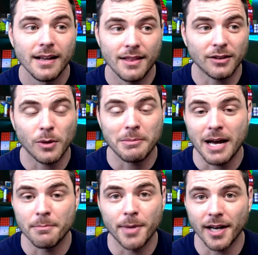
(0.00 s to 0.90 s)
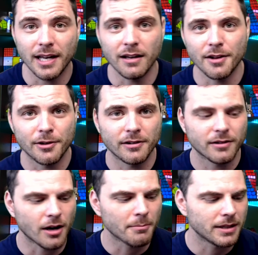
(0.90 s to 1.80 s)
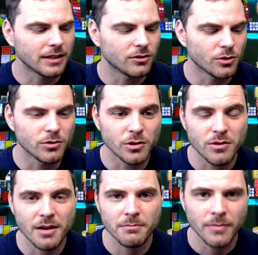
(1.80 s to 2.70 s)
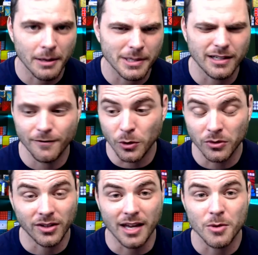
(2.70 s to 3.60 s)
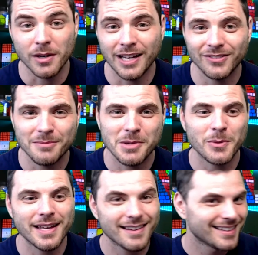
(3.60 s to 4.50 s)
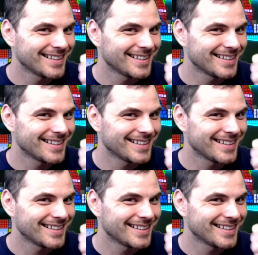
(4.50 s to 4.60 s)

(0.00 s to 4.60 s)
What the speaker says: That's why I'm not bugging other companies to do them. I mean, if you say you want to give something away,